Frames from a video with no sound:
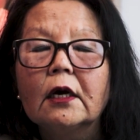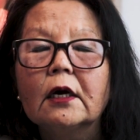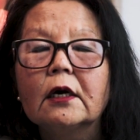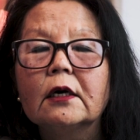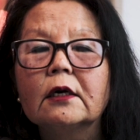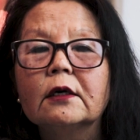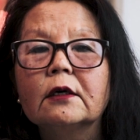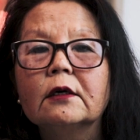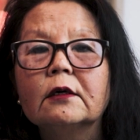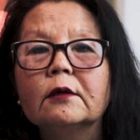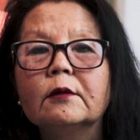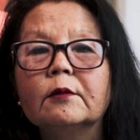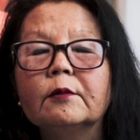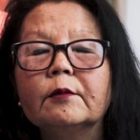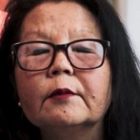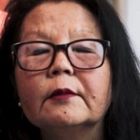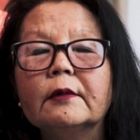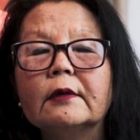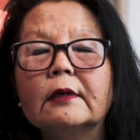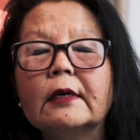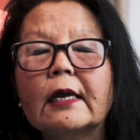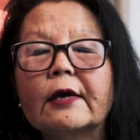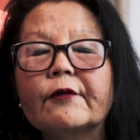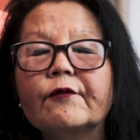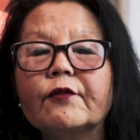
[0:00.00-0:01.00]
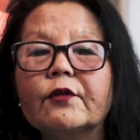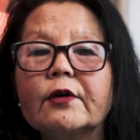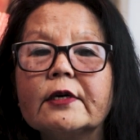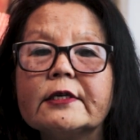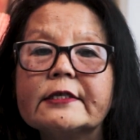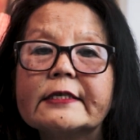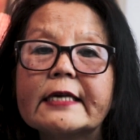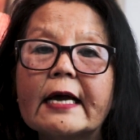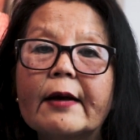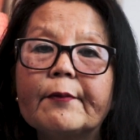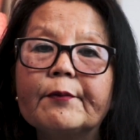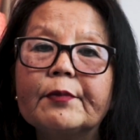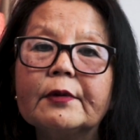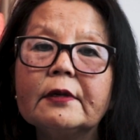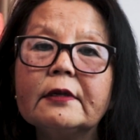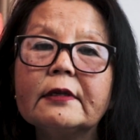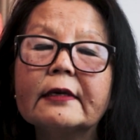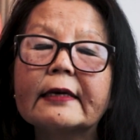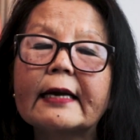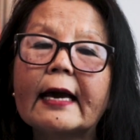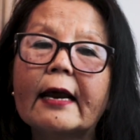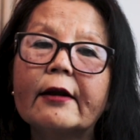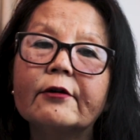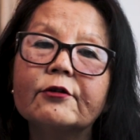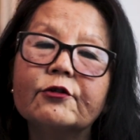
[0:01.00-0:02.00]
Like, for example, the
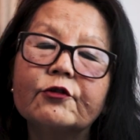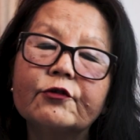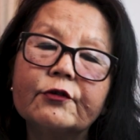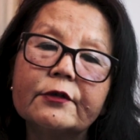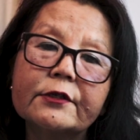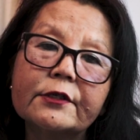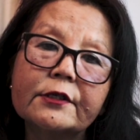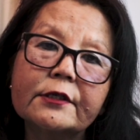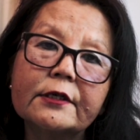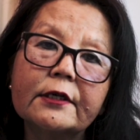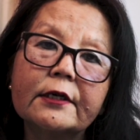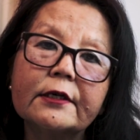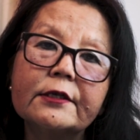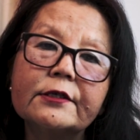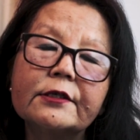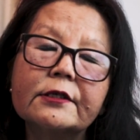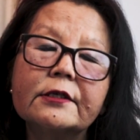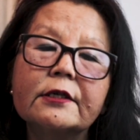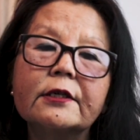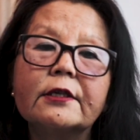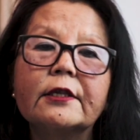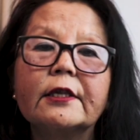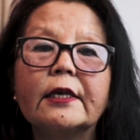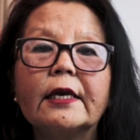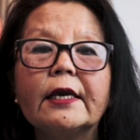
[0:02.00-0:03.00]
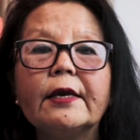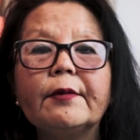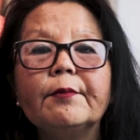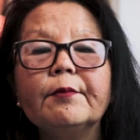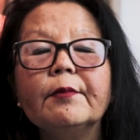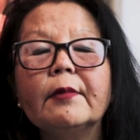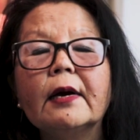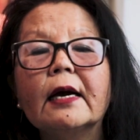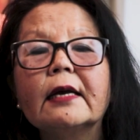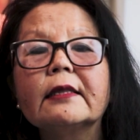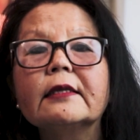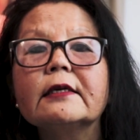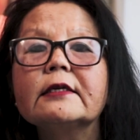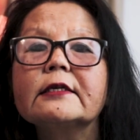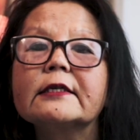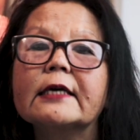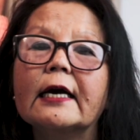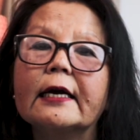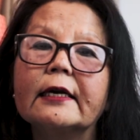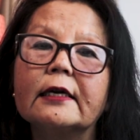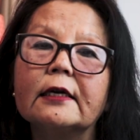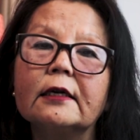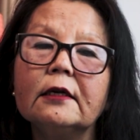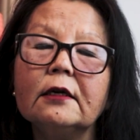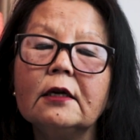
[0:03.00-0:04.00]
characteristics, the theme, and the
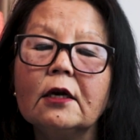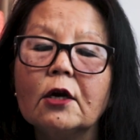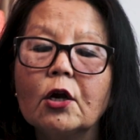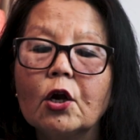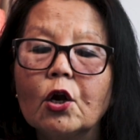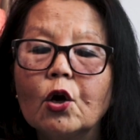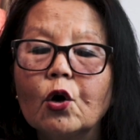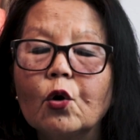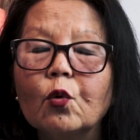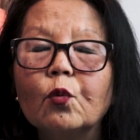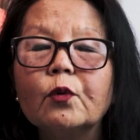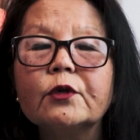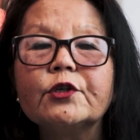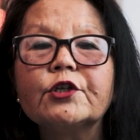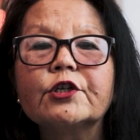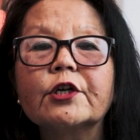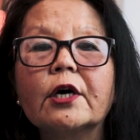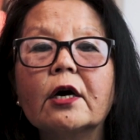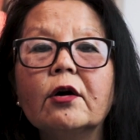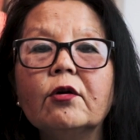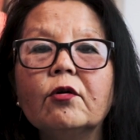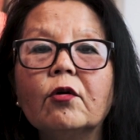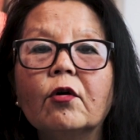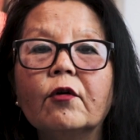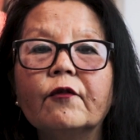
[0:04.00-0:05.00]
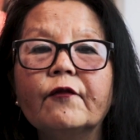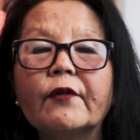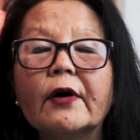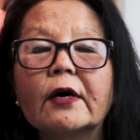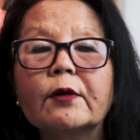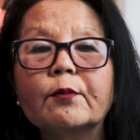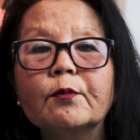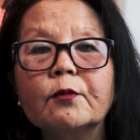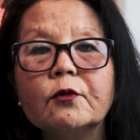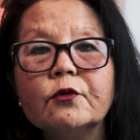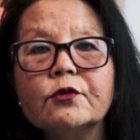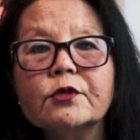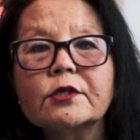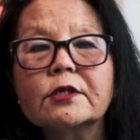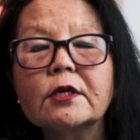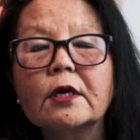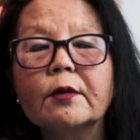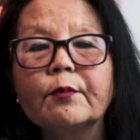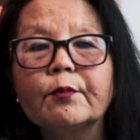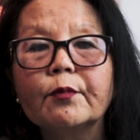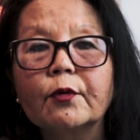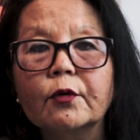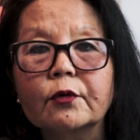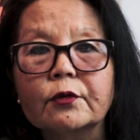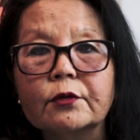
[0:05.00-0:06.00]
title, which are of utmost
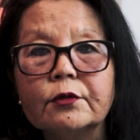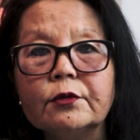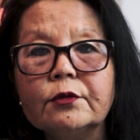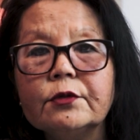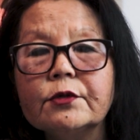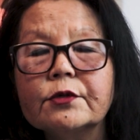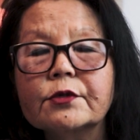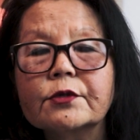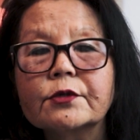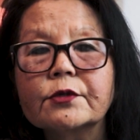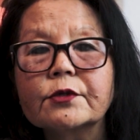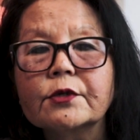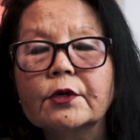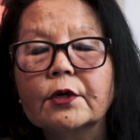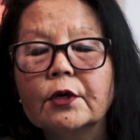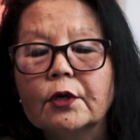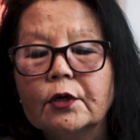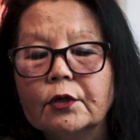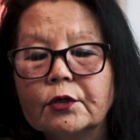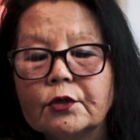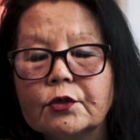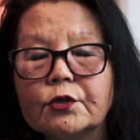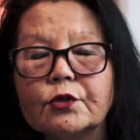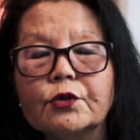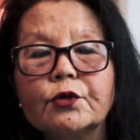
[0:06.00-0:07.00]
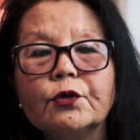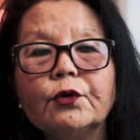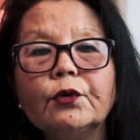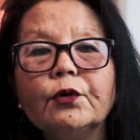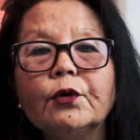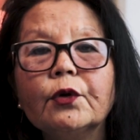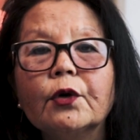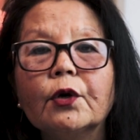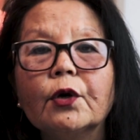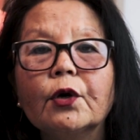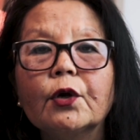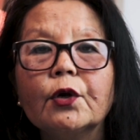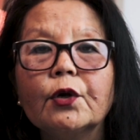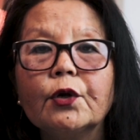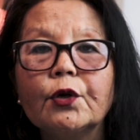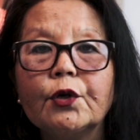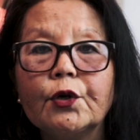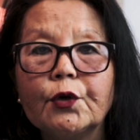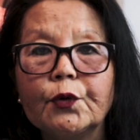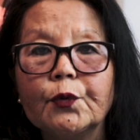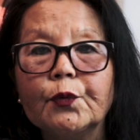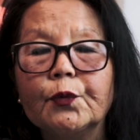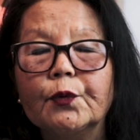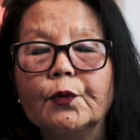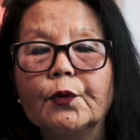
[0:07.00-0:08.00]
importance to
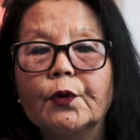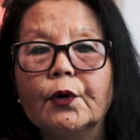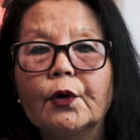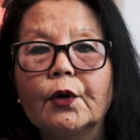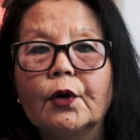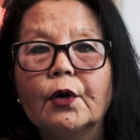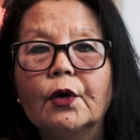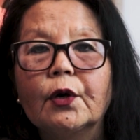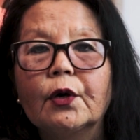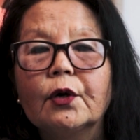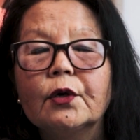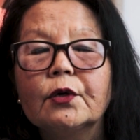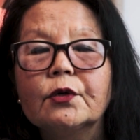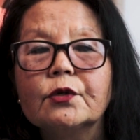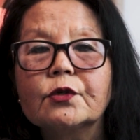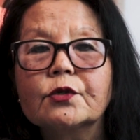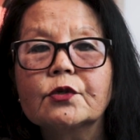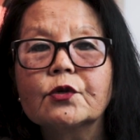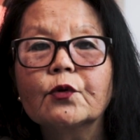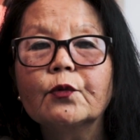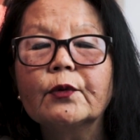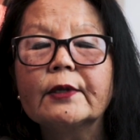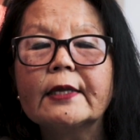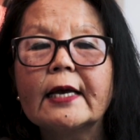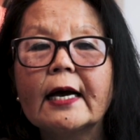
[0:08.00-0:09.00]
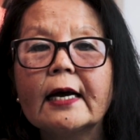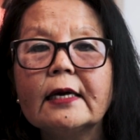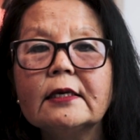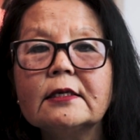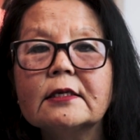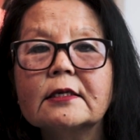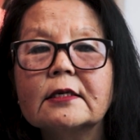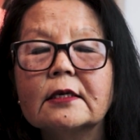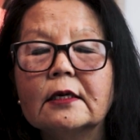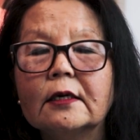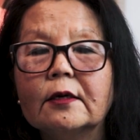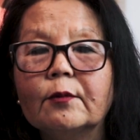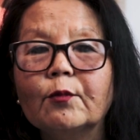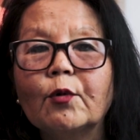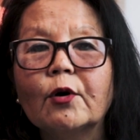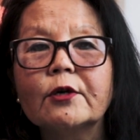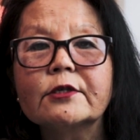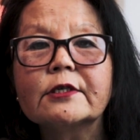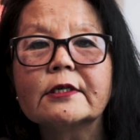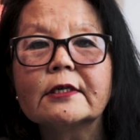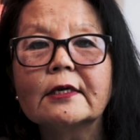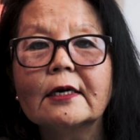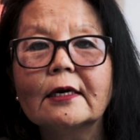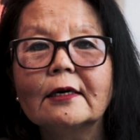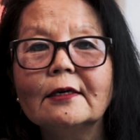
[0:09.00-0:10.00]
you. So with that,
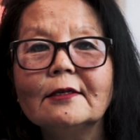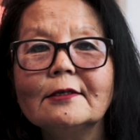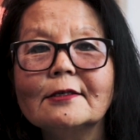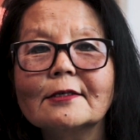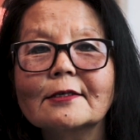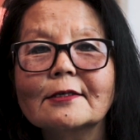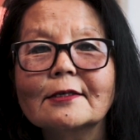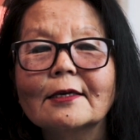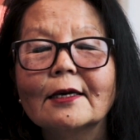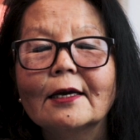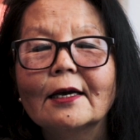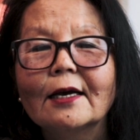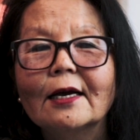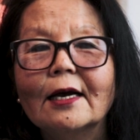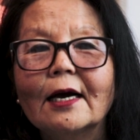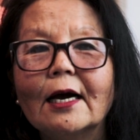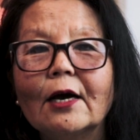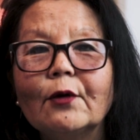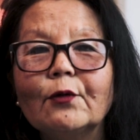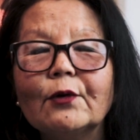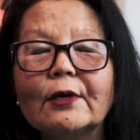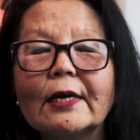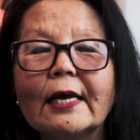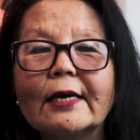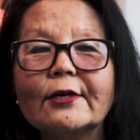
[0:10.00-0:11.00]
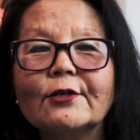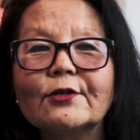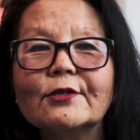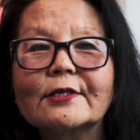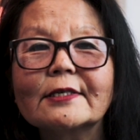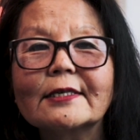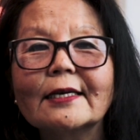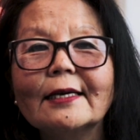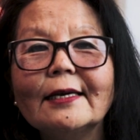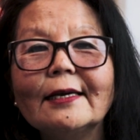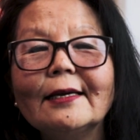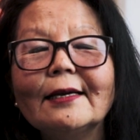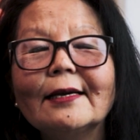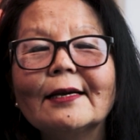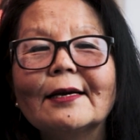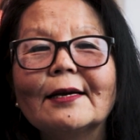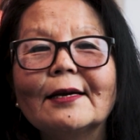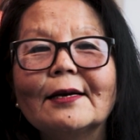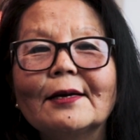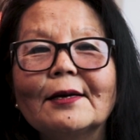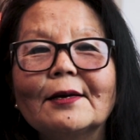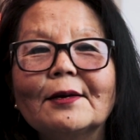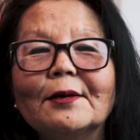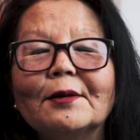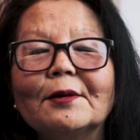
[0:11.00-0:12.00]
boys and girls, I would like to say
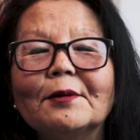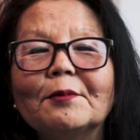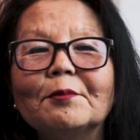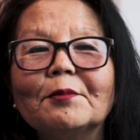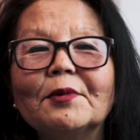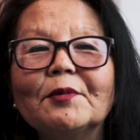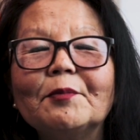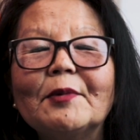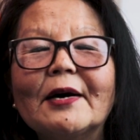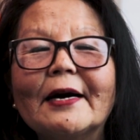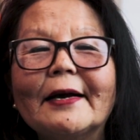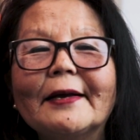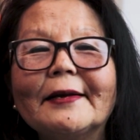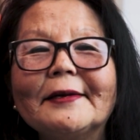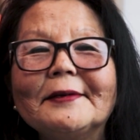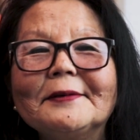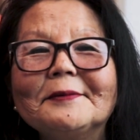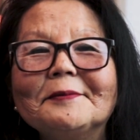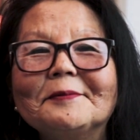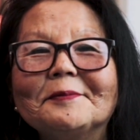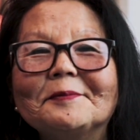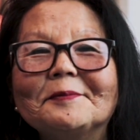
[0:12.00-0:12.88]
bye-bye.